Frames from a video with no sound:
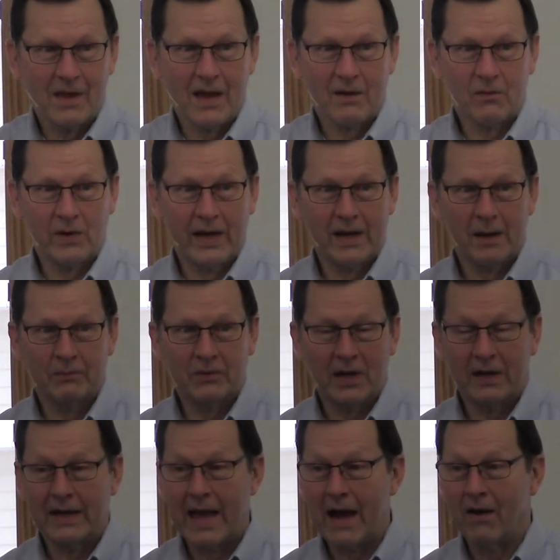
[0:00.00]
right up
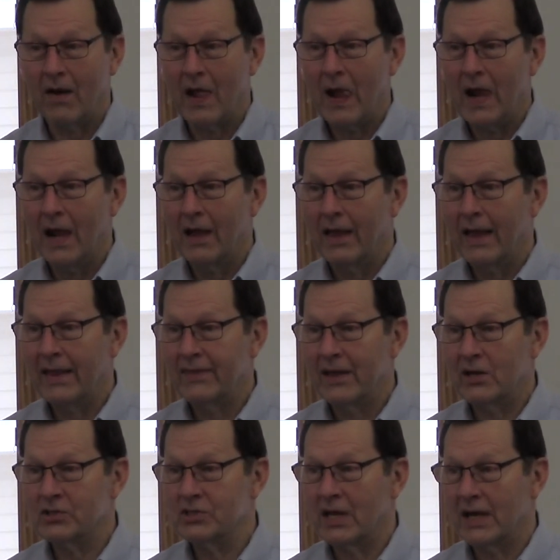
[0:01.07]
there now.
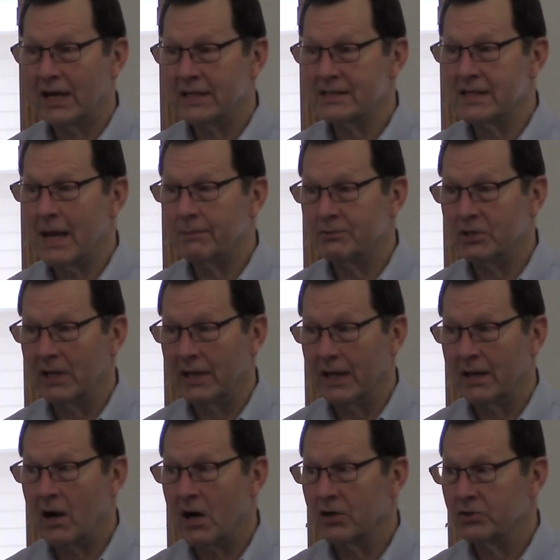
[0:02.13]
There's an exception in
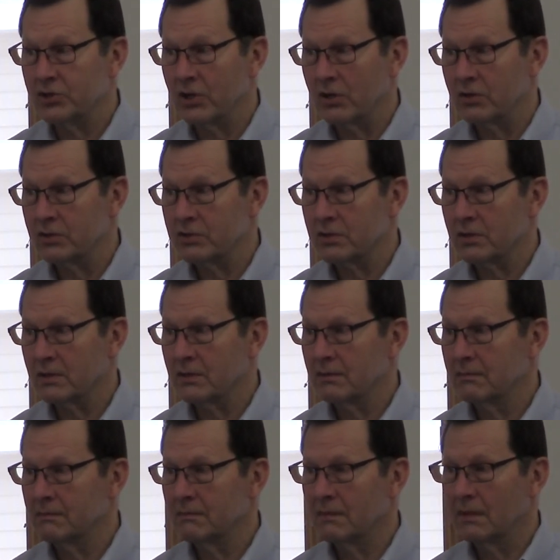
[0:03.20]
our church.
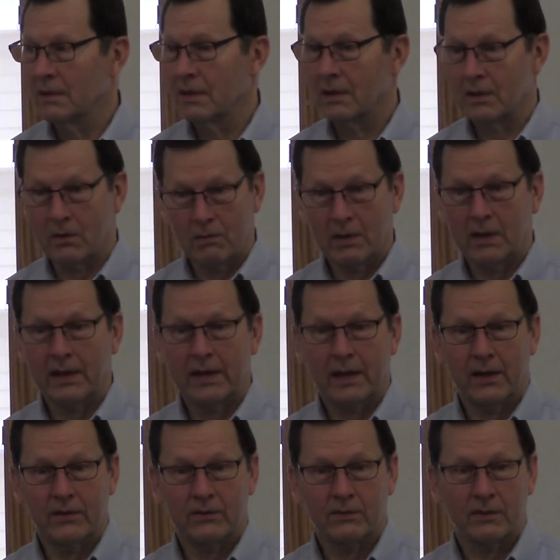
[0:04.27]
There really
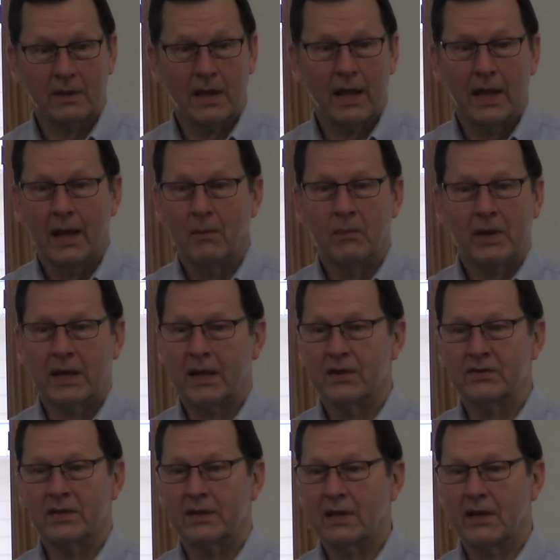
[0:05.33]
is
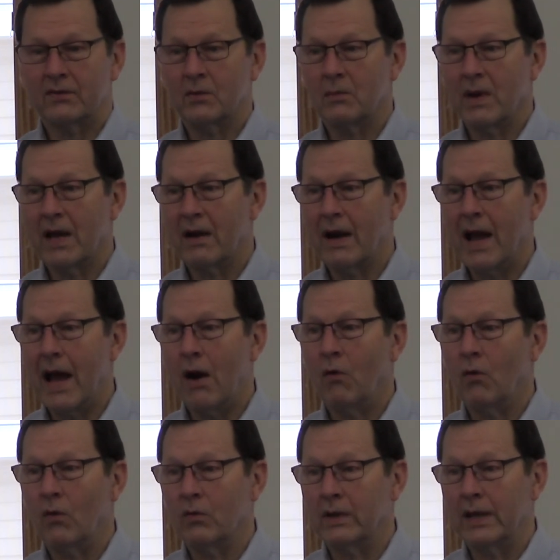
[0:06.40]
because it doesn't matter how
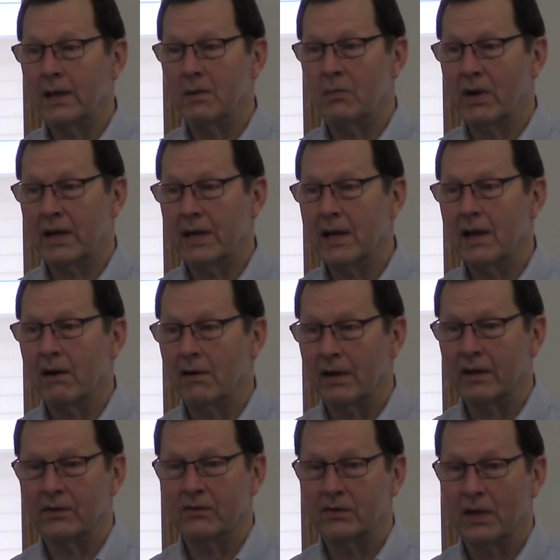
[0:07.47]
old anybody
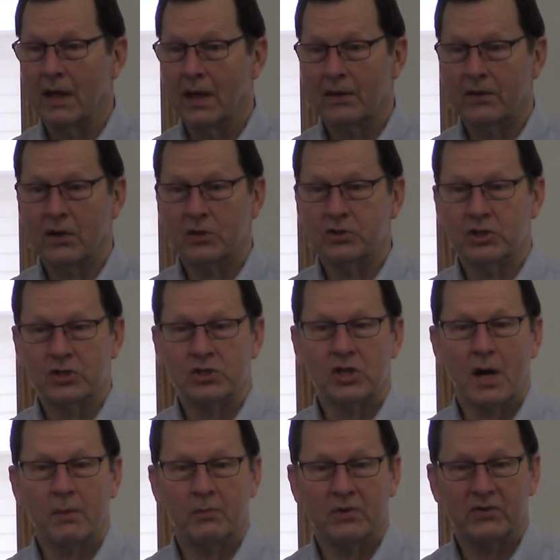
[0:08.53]
here is, they're just
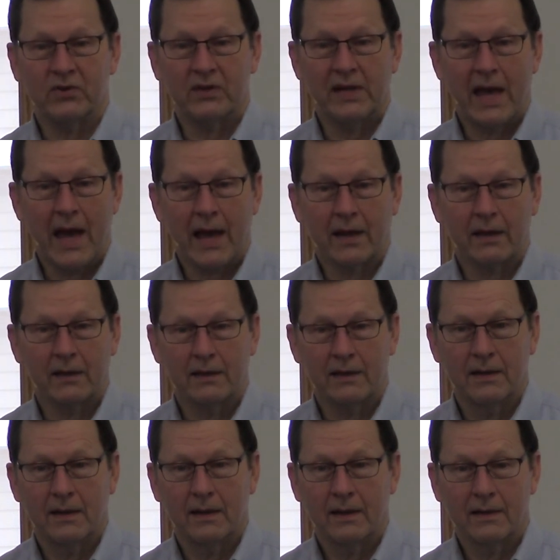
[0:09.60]
sharp as a tack.
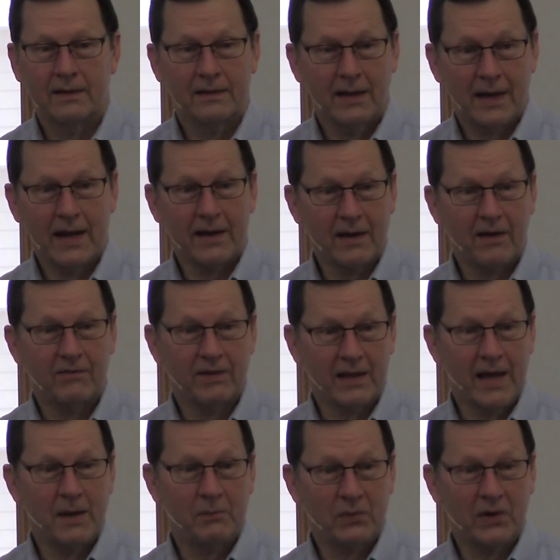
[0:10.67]
Did I cover
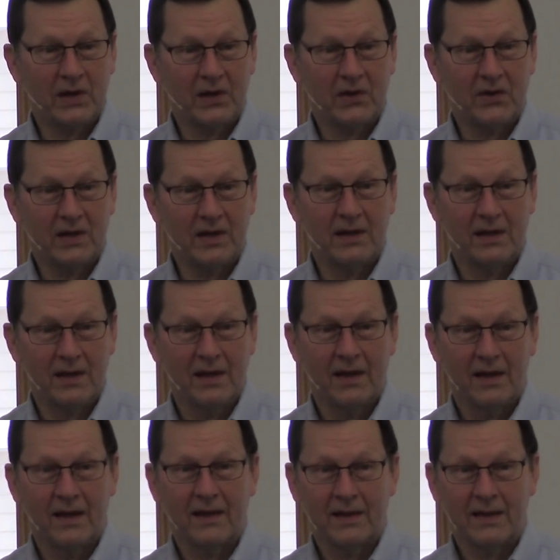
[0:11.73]
that pretty good?
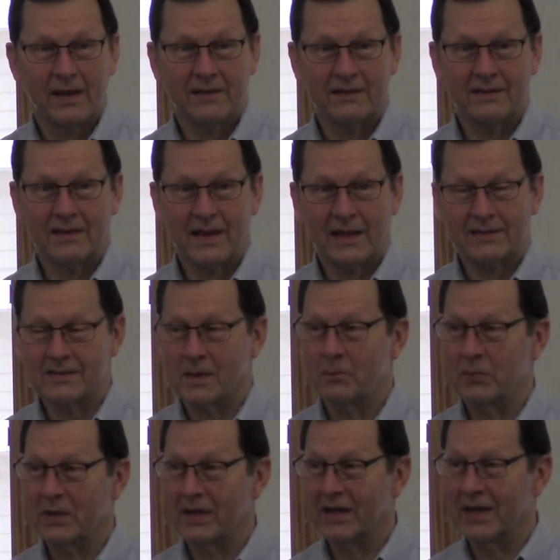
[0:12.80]
That's, that's a
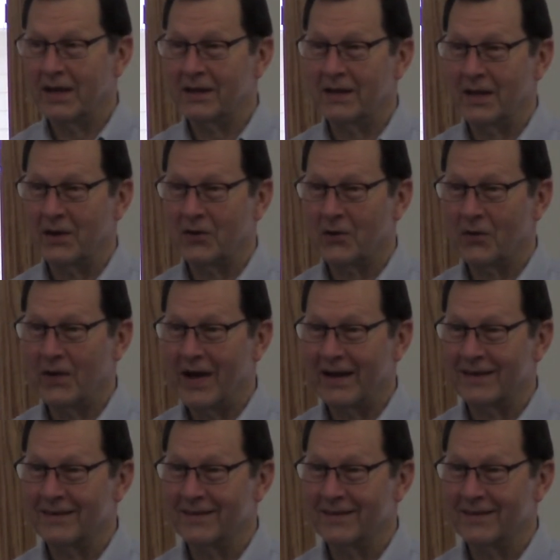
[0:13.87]
politically correct